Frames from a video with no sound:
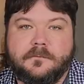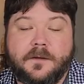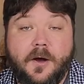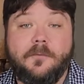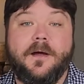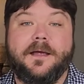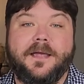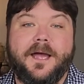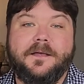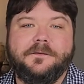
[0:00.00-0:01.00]
All right,
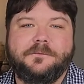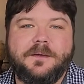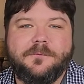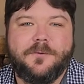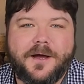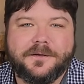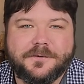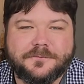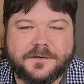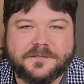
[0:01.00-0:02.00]
guys, it's me, Rodney
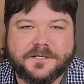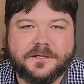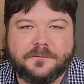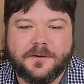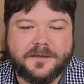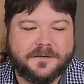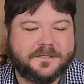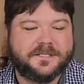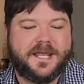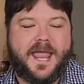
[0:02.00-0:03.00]
at Rustique
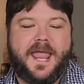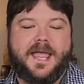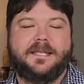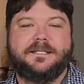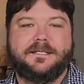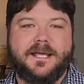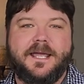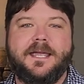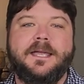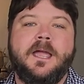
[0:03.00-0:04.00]
Relics, and
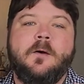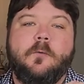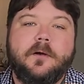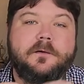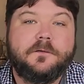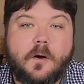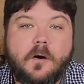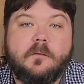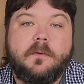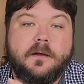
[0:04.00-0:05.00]
today we're going to
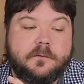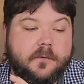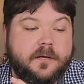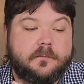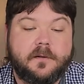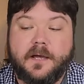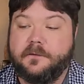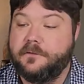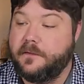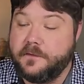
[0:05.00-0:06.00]
talk about uranium
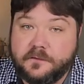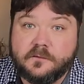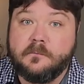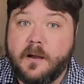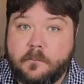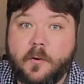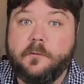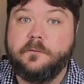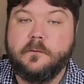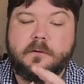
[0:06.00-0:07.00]
glass. Now, this is my
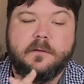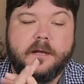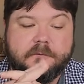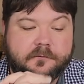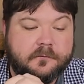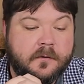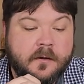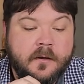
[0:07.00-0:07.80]
personal collection.